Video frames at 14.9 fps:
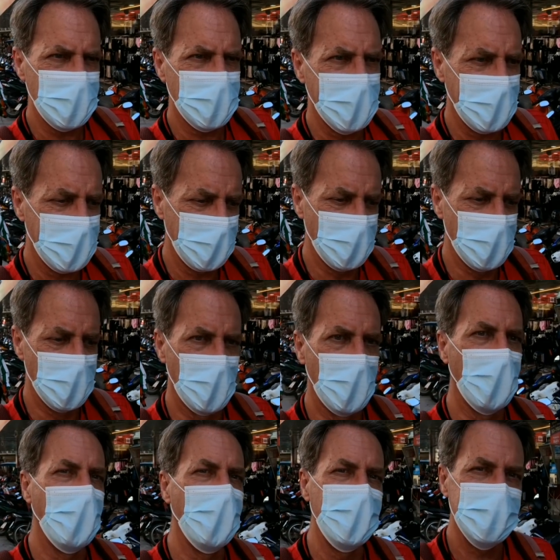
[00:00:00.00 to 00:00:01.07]
You can kind of
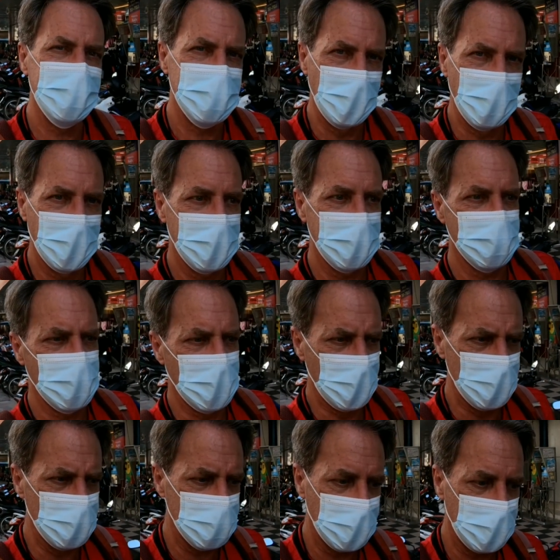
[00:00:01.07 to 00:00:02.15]
know when somebody's
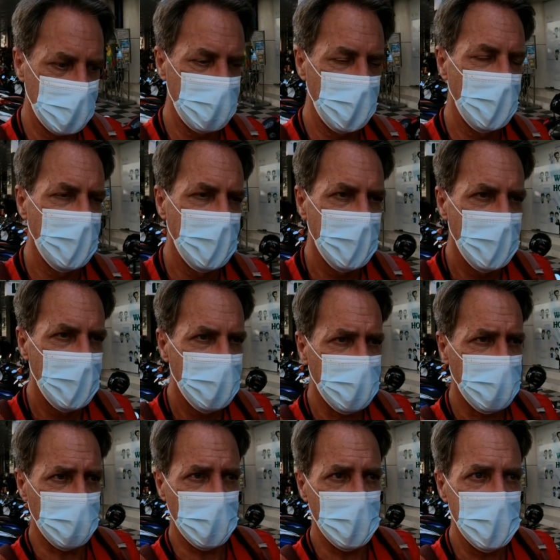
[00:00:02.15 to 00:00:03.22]
using
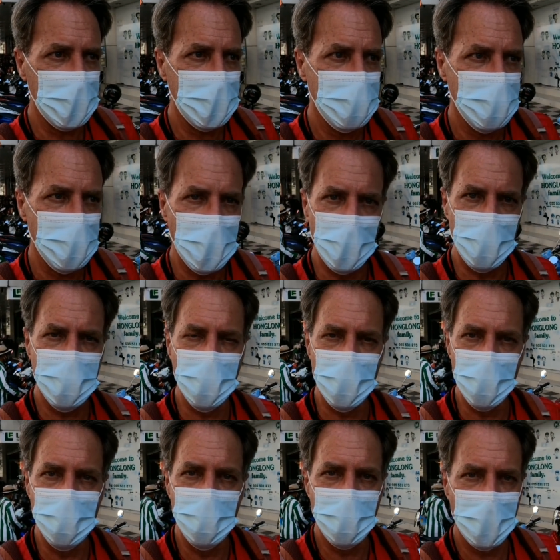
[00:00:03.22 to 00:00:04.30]
free
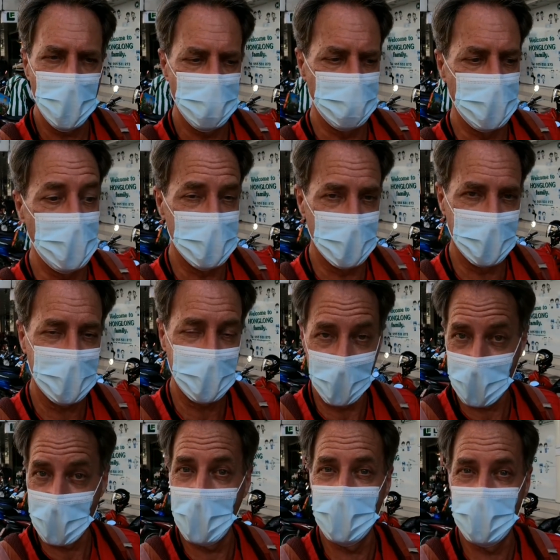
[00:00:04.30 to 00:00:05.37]
YouTube music
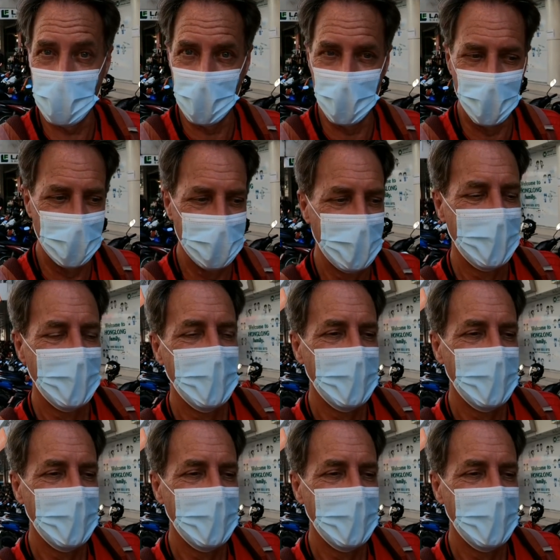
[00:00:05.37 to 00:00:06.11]
like I do,